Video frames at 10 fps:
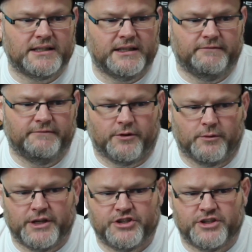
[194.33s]

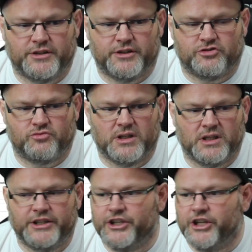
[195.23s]
information. There's really
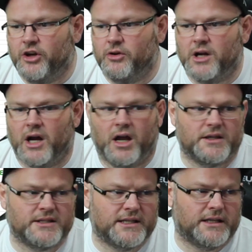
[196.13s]
no
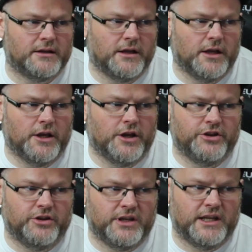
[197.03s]
content.
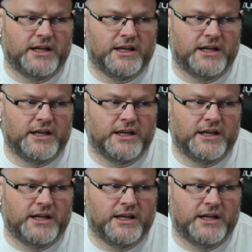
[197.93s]
You need